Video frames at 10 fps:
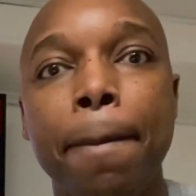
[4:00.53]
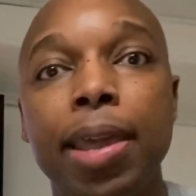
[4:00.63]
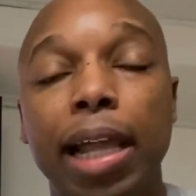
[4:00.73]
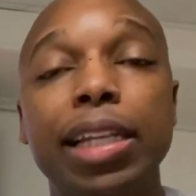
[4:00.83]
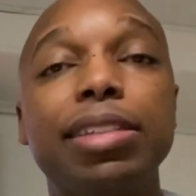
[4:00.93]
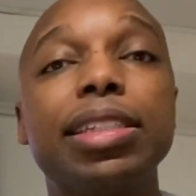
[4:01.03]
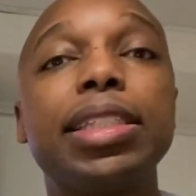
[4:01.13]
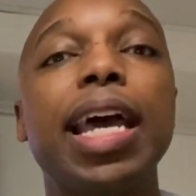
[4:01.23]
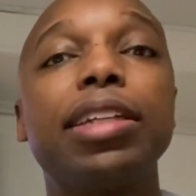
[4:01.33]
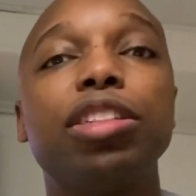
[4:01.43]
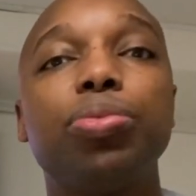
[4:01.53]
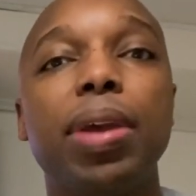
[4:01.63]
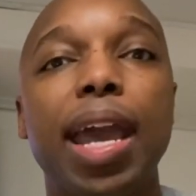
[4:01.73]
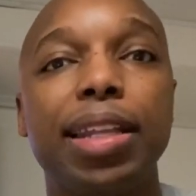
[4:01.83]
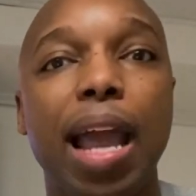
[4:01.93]
At least in Texas, we
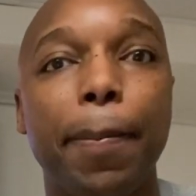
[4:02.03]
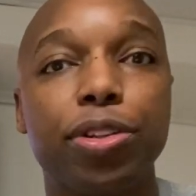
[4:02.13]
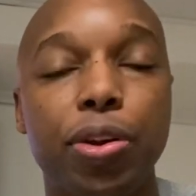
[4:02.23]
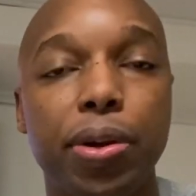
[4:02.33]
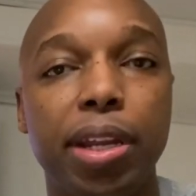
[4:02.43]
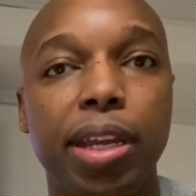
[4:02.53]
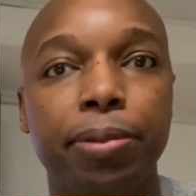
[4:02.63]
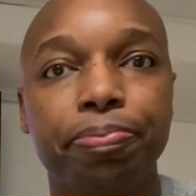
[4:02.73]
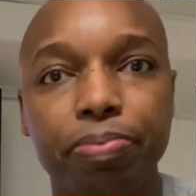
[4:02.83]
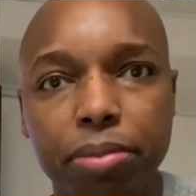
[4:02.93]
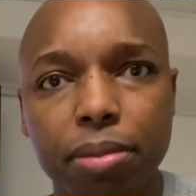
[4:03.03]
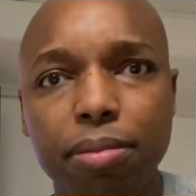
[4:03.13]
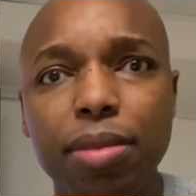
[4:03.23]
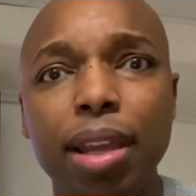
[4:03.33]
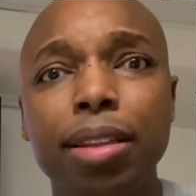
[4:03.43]
had the opportunity
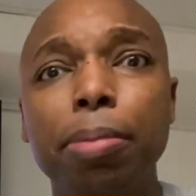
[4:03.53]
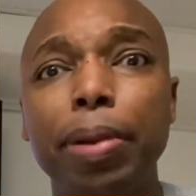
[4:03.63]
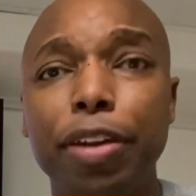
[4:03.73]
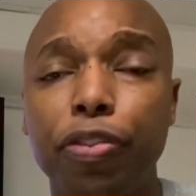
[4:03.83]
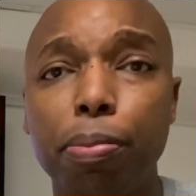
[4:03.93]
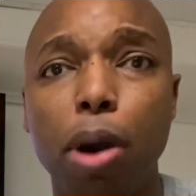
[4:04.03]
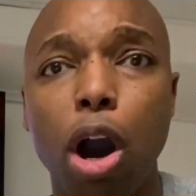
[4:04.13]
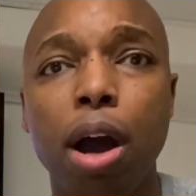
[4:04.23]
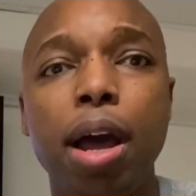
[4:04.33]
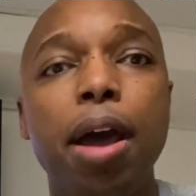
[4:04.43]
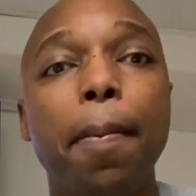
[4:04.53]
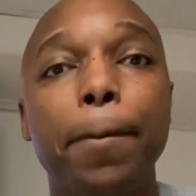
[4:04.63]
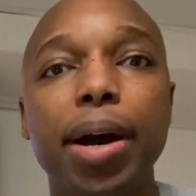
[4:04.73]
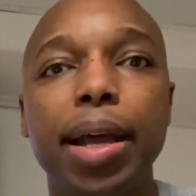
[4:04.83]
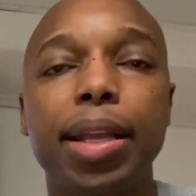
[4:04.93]
to play football.
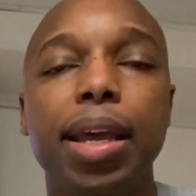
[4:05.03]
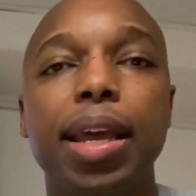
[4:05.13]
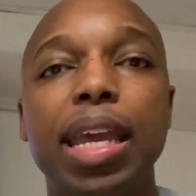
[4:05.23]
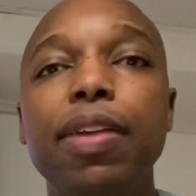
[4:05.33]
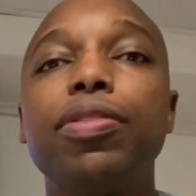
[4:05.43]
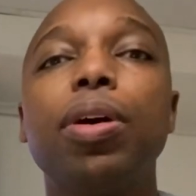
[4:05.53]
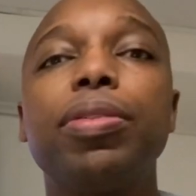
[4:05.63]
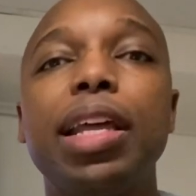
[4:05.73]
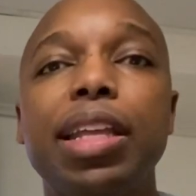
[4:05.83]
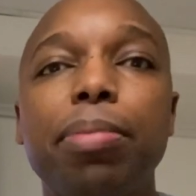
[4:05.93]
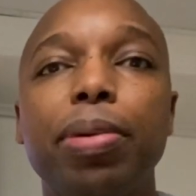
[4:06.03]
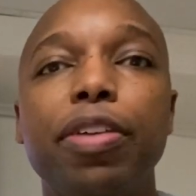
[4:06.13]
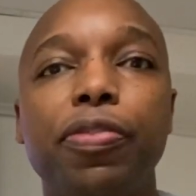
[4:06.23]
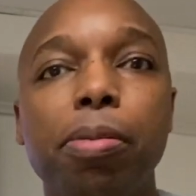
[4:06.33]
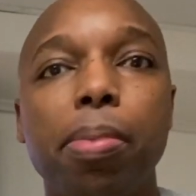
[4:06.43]
But even though they did play
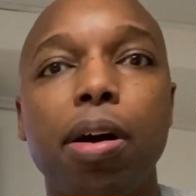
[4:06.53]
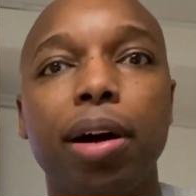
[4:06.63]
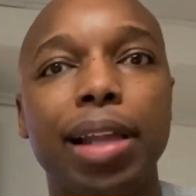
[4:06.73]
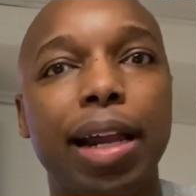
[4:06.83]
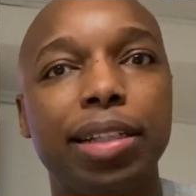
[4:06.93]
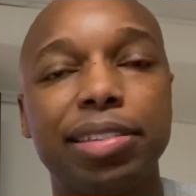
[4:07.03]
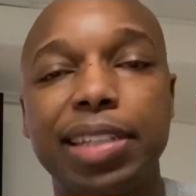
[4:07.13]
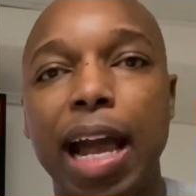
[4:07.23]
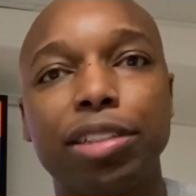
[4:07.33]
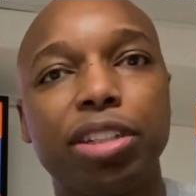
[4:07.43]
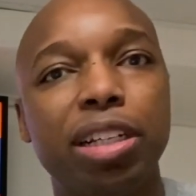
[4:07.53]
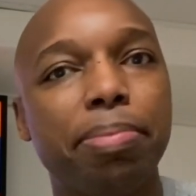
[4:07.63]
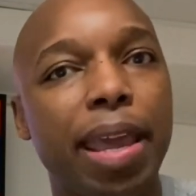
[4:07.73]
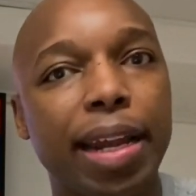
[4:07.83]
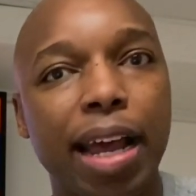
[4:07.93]
football, a lot of the scouts couldn't
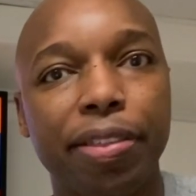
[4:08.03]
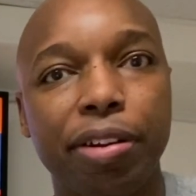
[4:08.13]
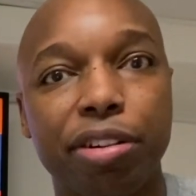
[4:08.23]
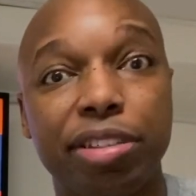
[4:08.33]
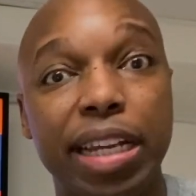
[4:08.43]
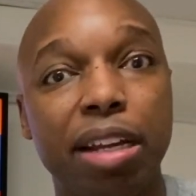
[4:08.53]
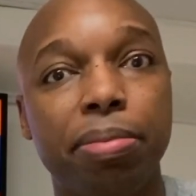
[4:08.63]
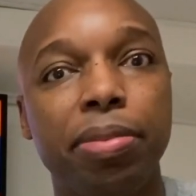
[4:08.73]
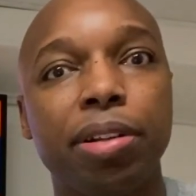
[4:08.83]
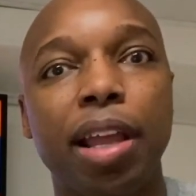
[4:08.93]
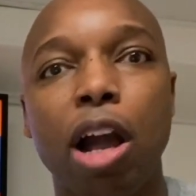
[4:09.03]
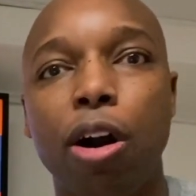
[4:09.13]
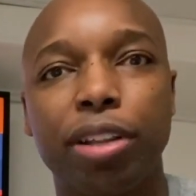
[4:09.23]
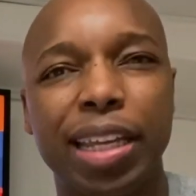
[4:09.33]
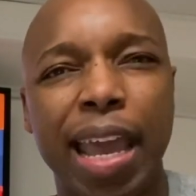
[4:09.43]
make it out there to see, you know, like
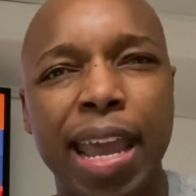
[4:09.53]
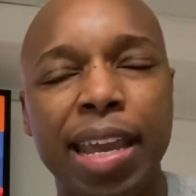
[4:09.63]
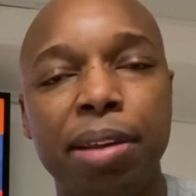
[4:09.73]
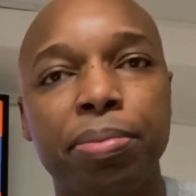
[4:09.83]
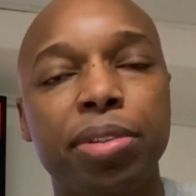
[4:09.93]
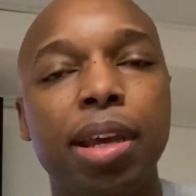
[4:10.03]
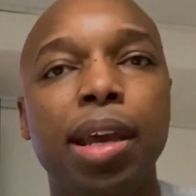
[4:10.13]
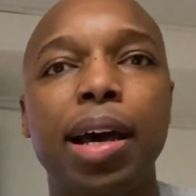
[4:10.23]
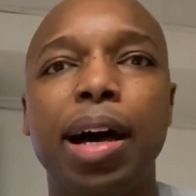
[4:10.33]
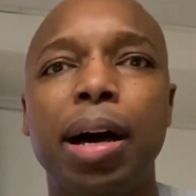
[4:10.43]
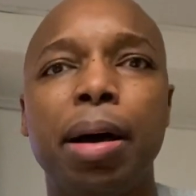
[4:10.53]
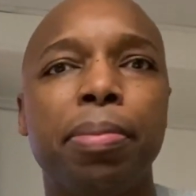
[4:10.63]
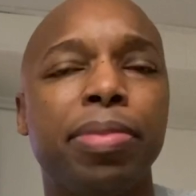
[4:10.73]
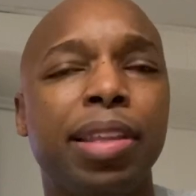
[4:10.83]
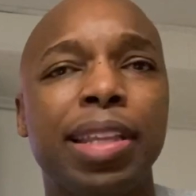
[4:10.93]
all the games.
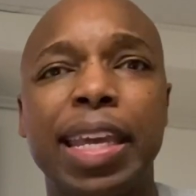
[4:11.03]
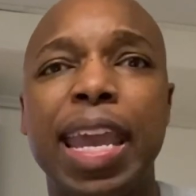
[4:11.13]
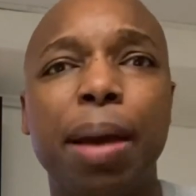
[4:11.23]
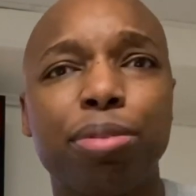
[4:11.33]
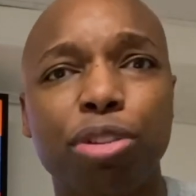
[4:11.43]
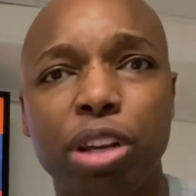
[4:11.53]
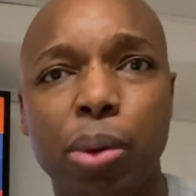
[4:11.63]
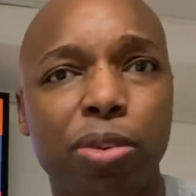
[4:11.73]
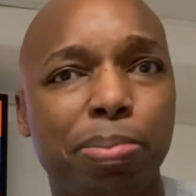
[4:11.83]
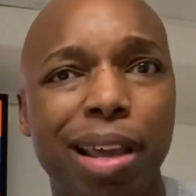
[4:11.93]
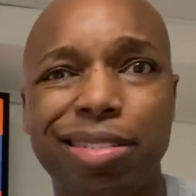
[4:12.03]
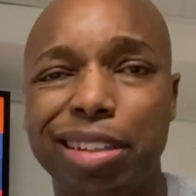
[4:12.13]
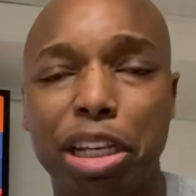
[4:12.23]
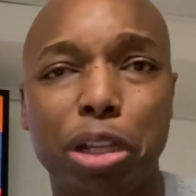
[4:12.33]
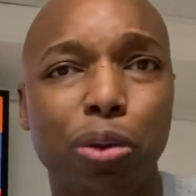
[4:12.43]
The camp circuit was
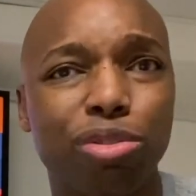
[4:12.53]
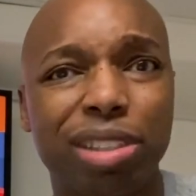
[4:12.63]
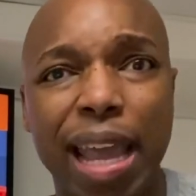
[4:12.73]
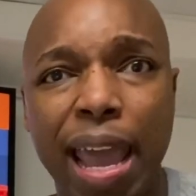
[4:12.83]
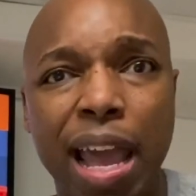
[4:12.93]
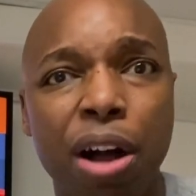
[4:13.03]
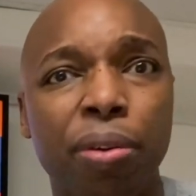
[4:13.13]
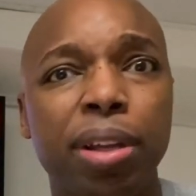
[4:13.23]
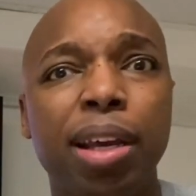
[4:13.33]
basically closed down.